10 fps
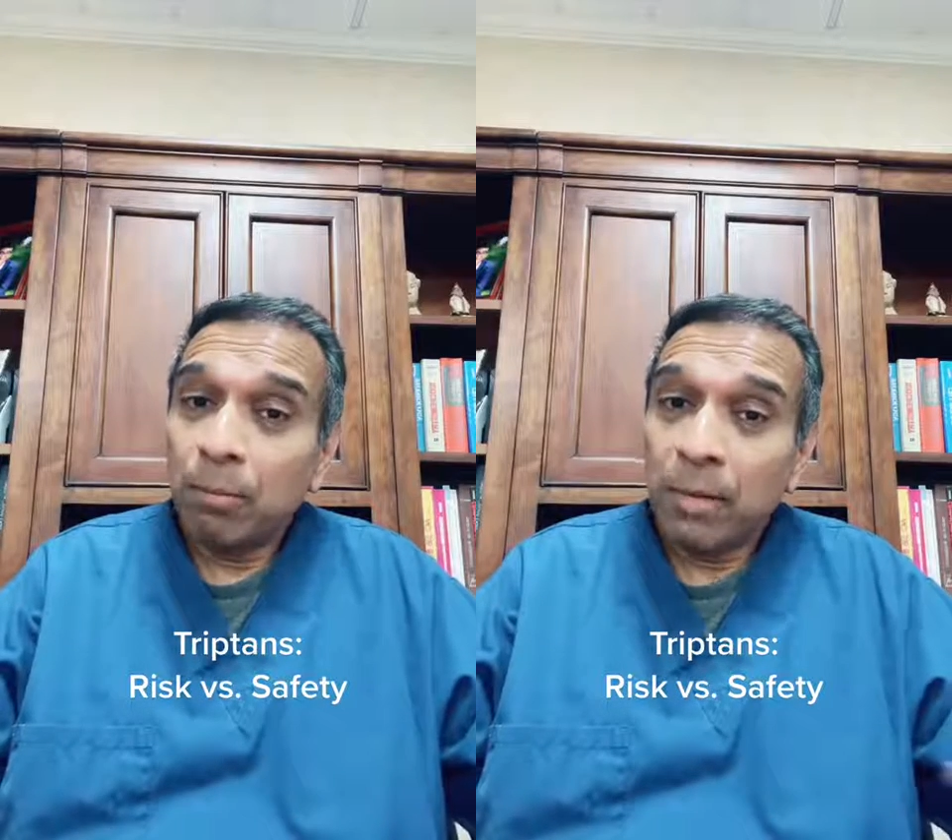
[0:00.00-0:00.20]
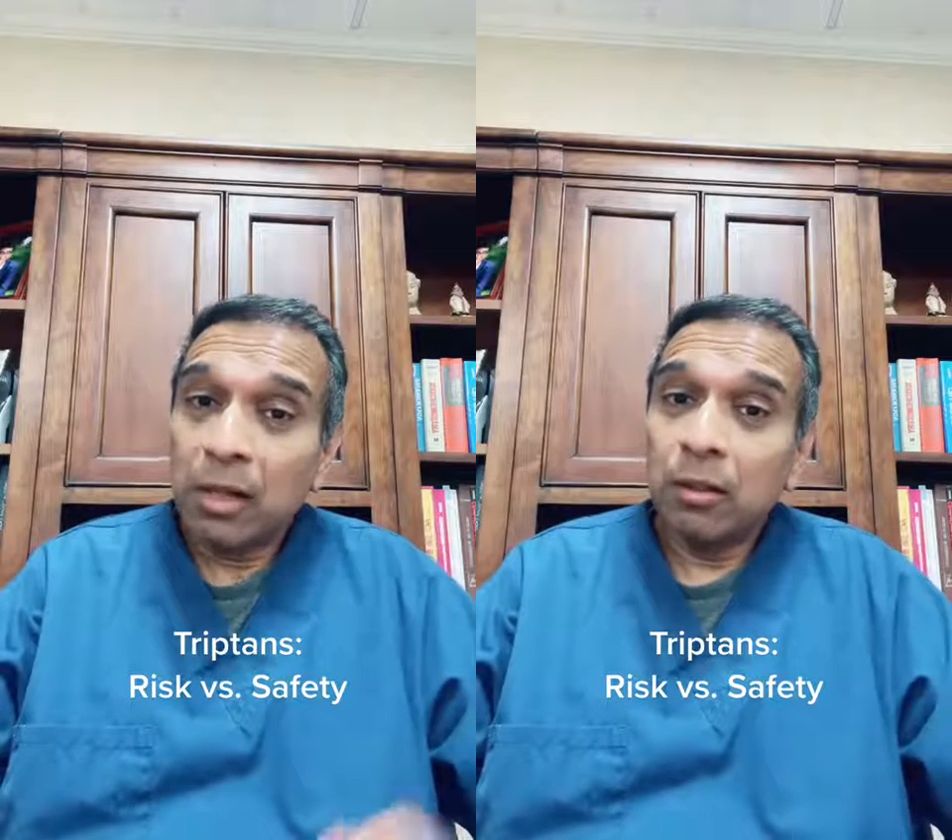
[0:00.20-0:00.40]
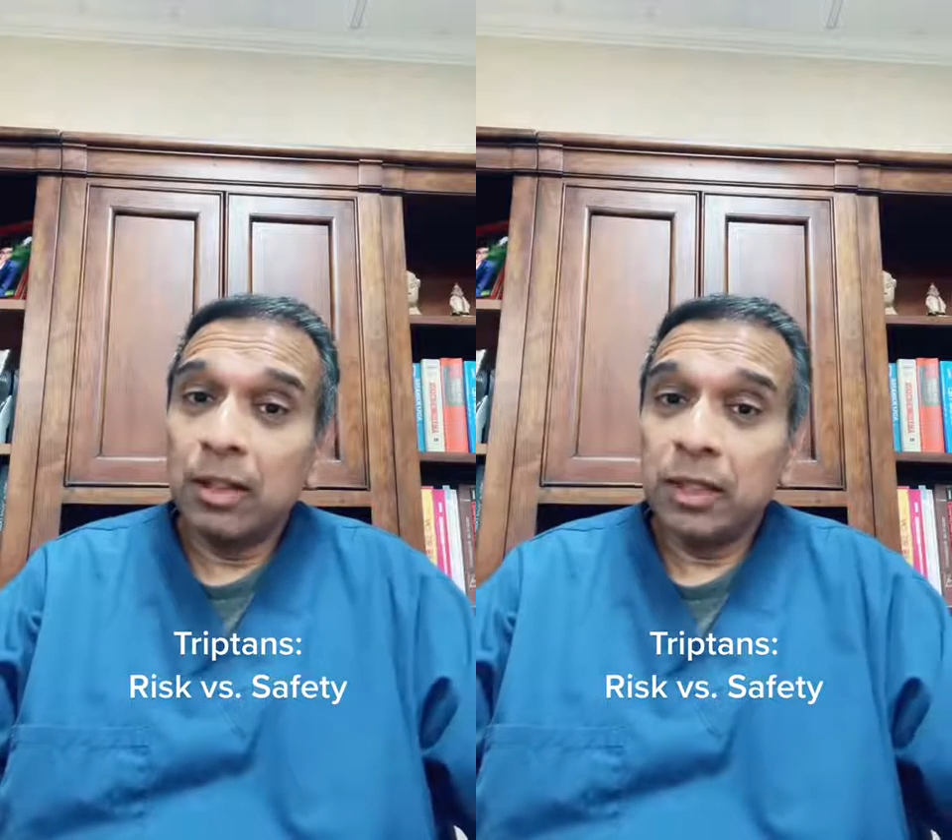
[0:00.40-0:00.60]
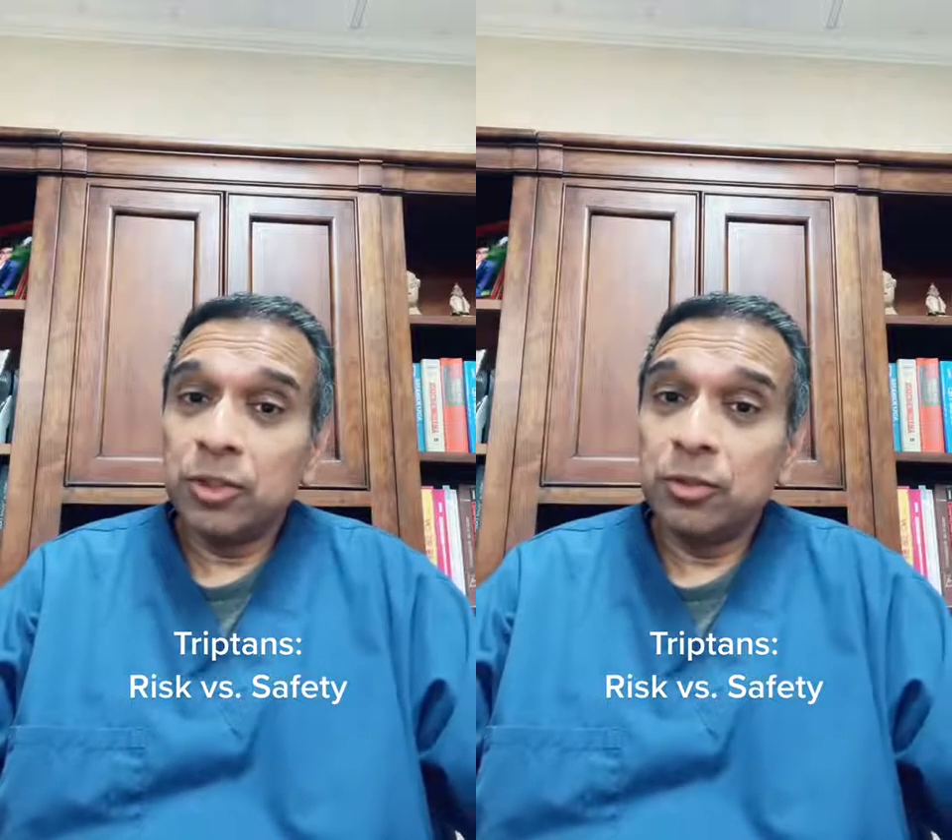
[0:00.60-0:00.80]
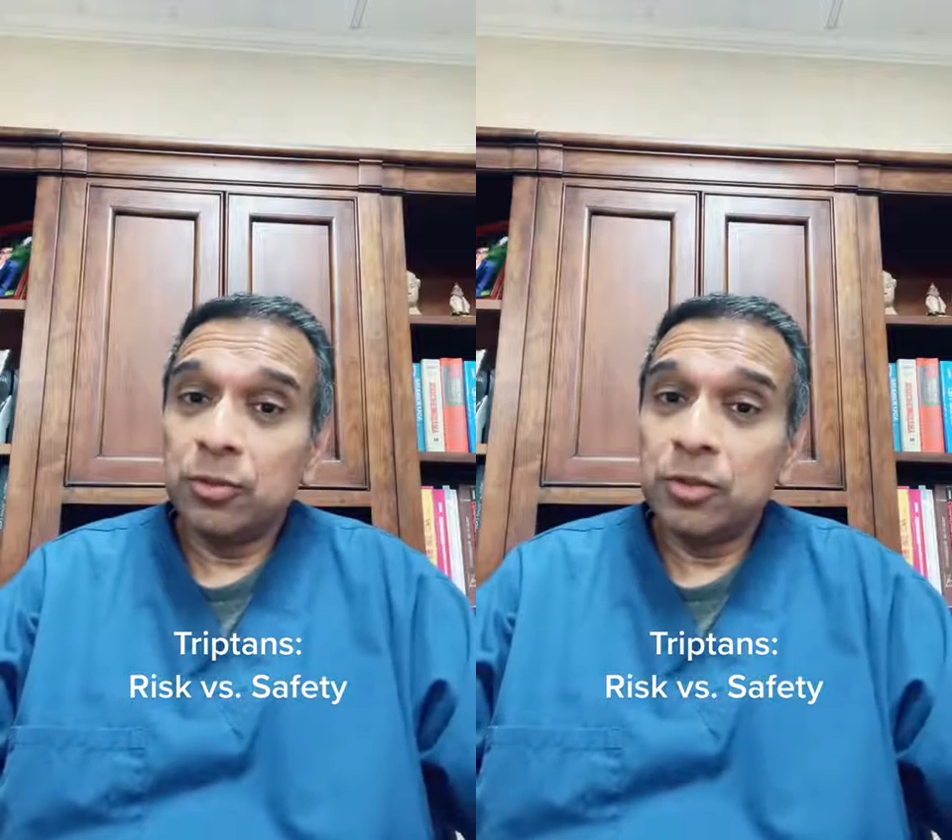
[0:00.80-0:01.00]
medical
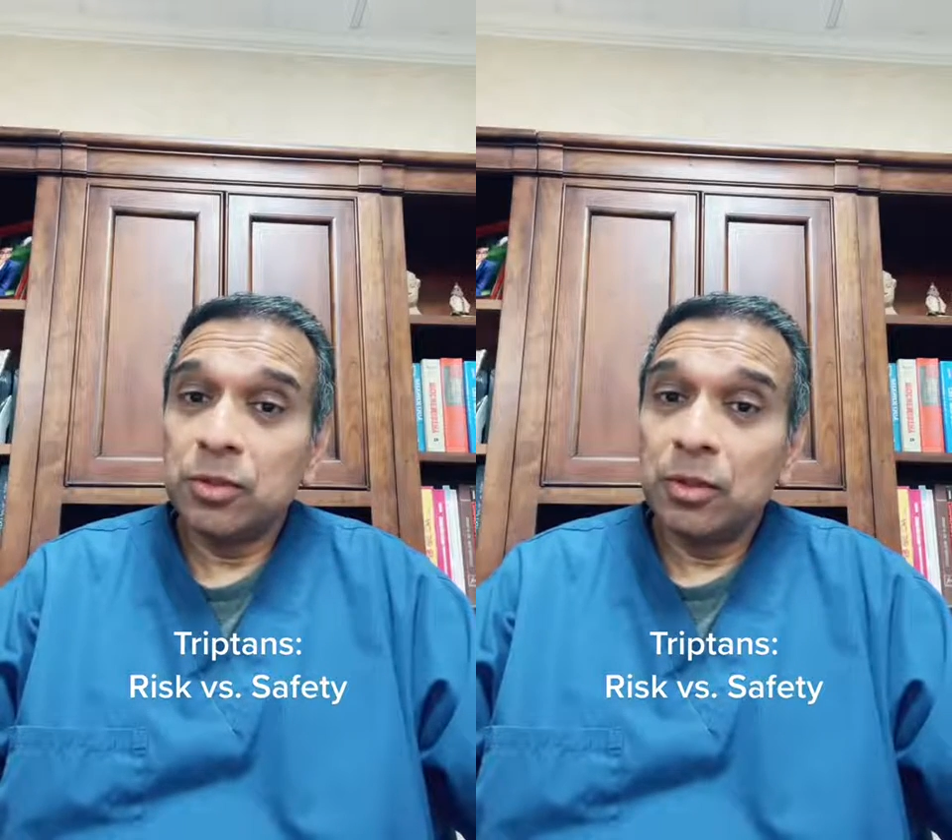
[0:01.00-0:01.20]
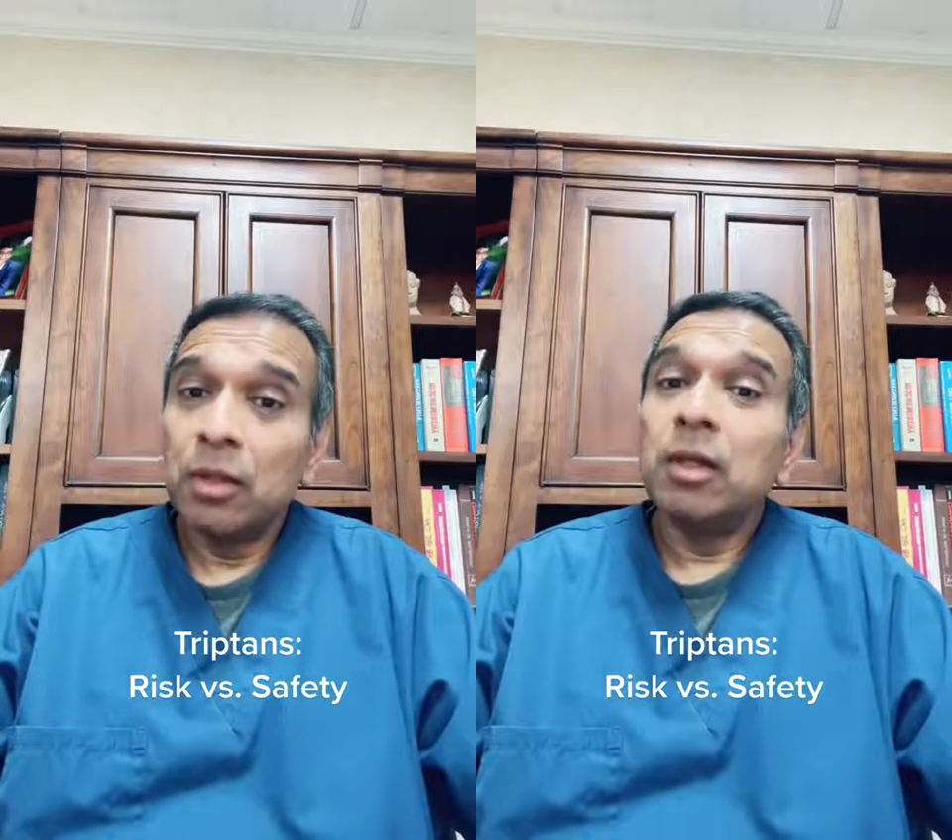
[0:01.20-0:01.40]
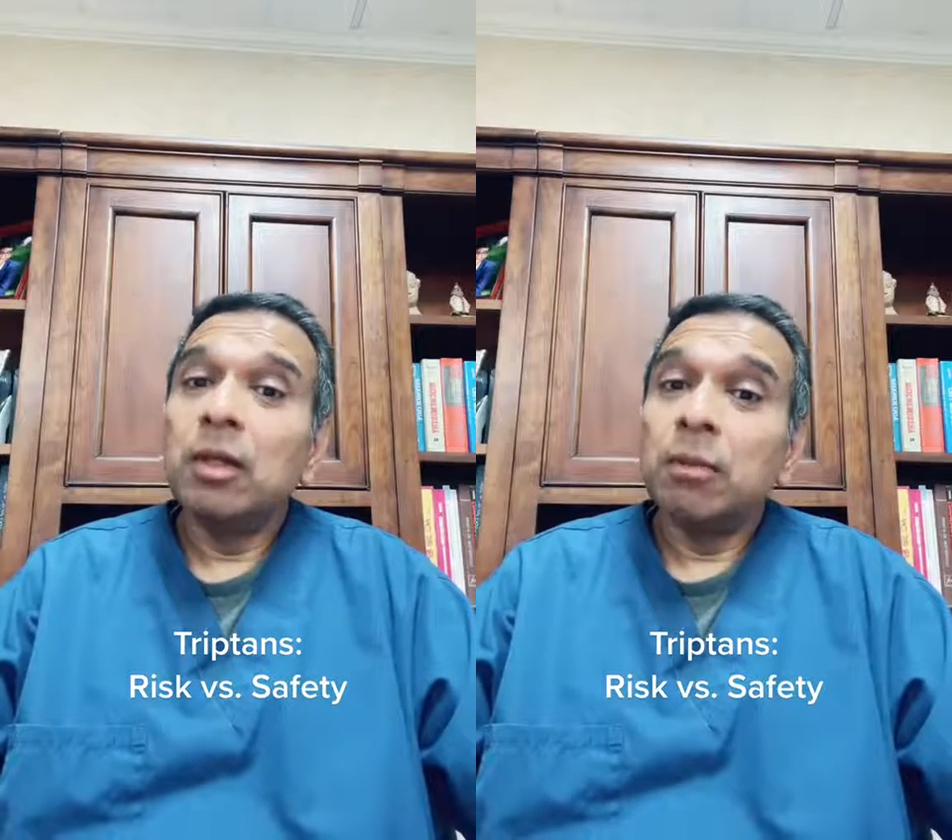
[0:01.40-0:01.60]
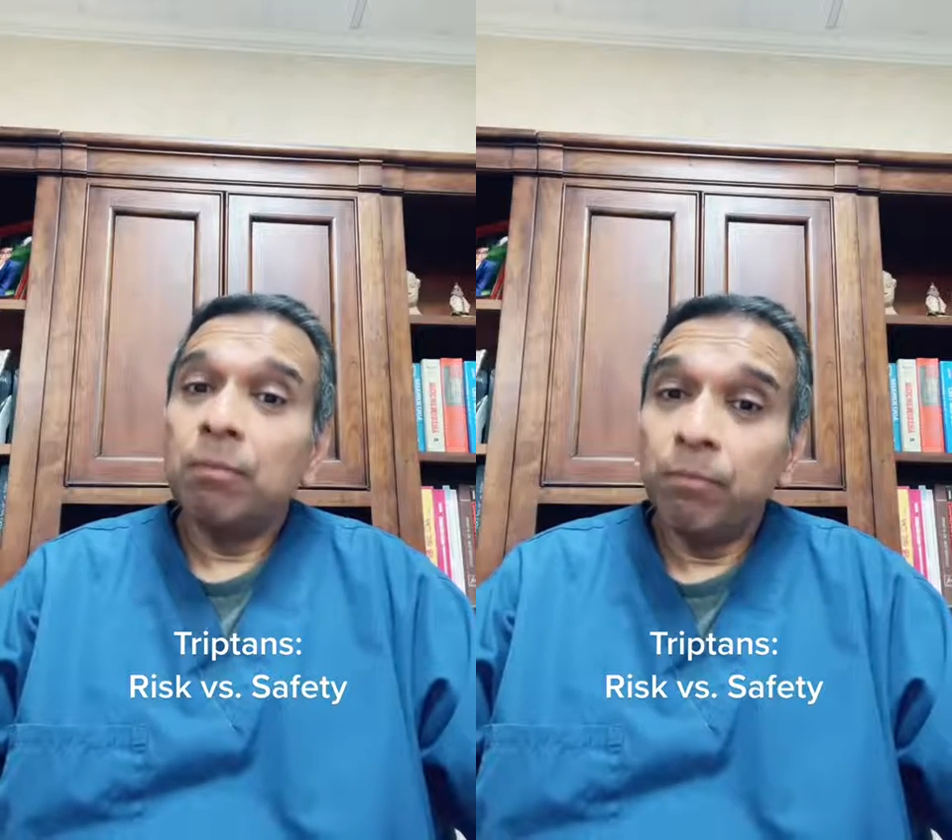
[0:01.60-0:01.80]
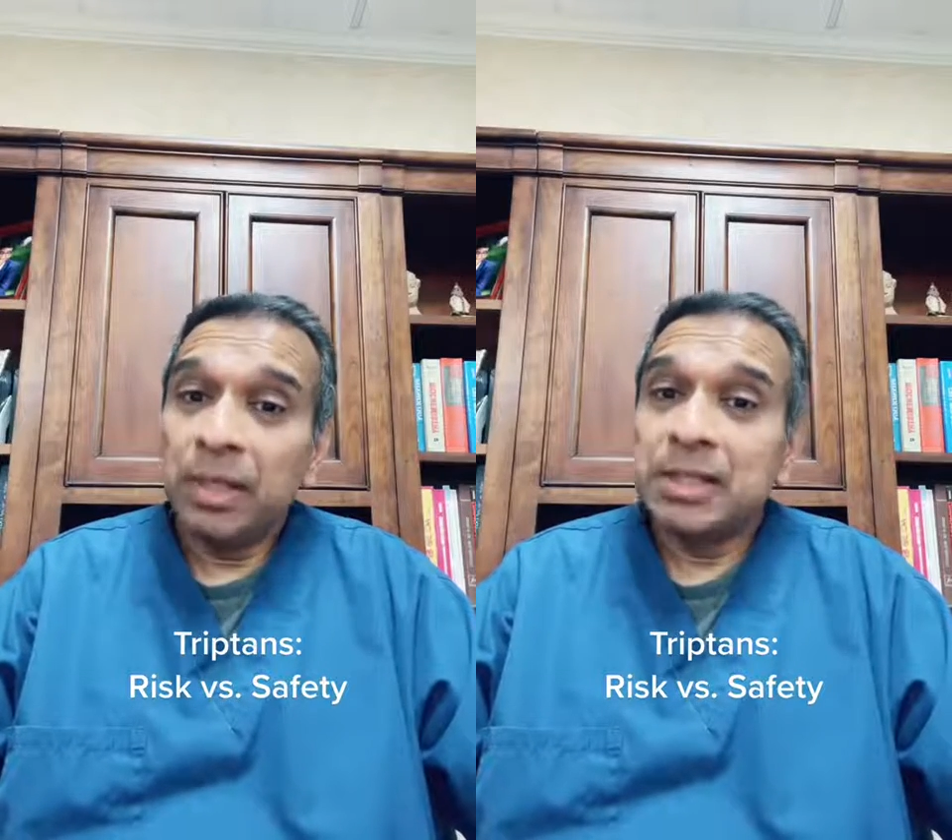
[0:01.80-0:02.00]
issues.
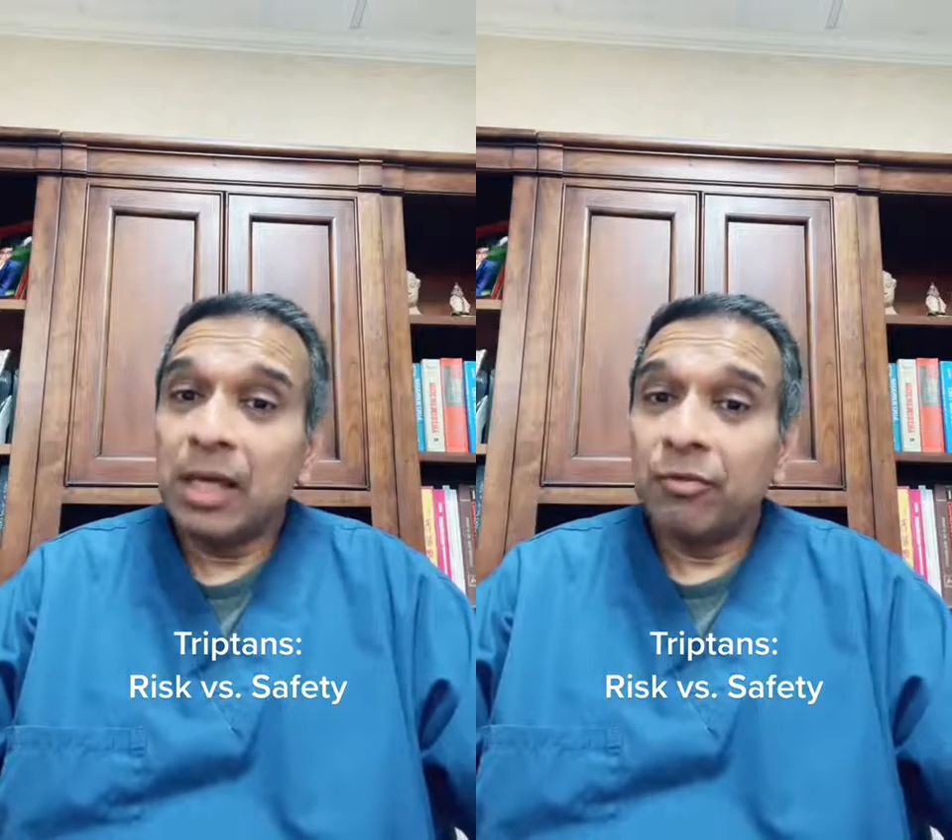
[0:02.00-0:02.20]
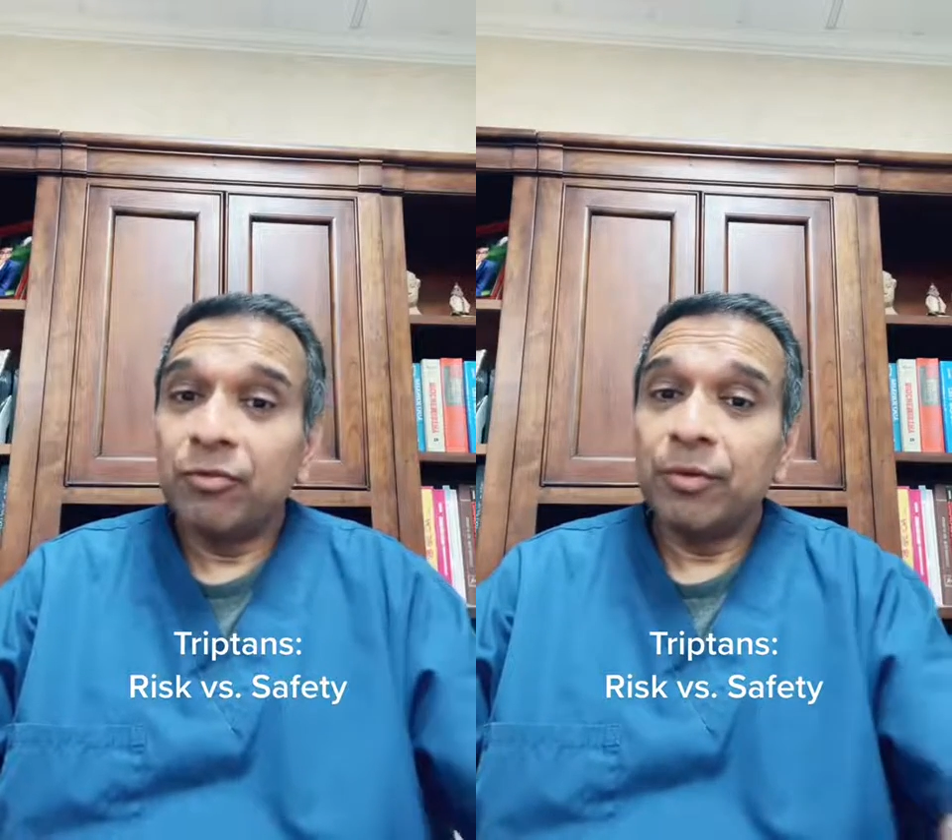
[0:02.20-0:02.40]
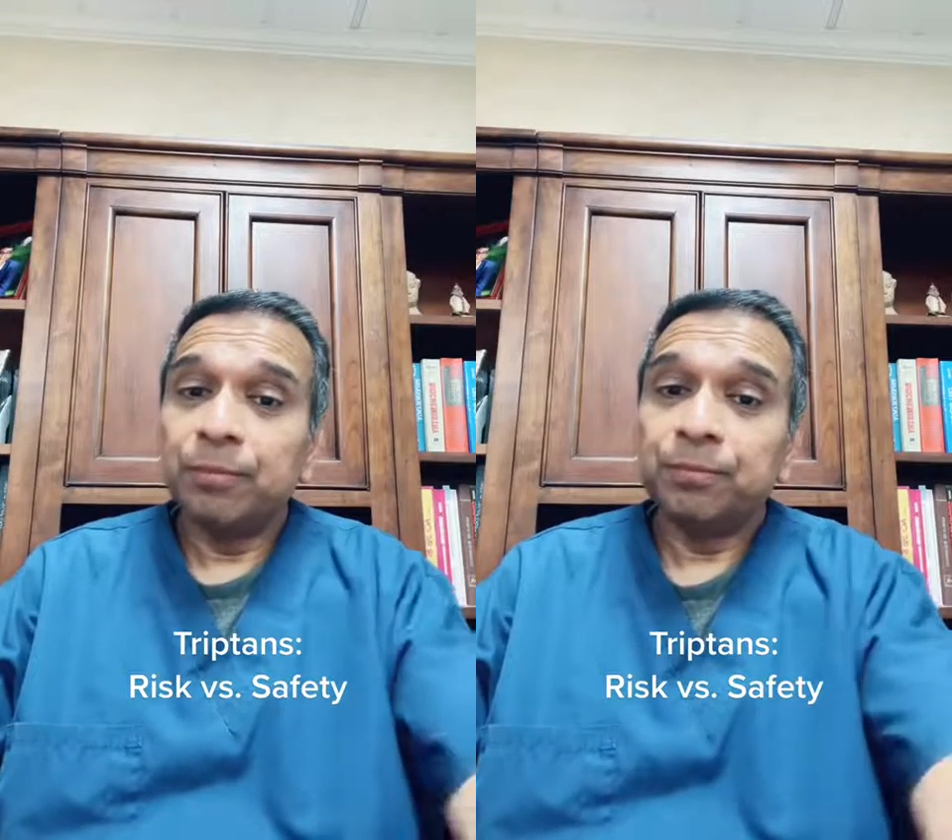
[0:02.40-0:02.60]
Be safe.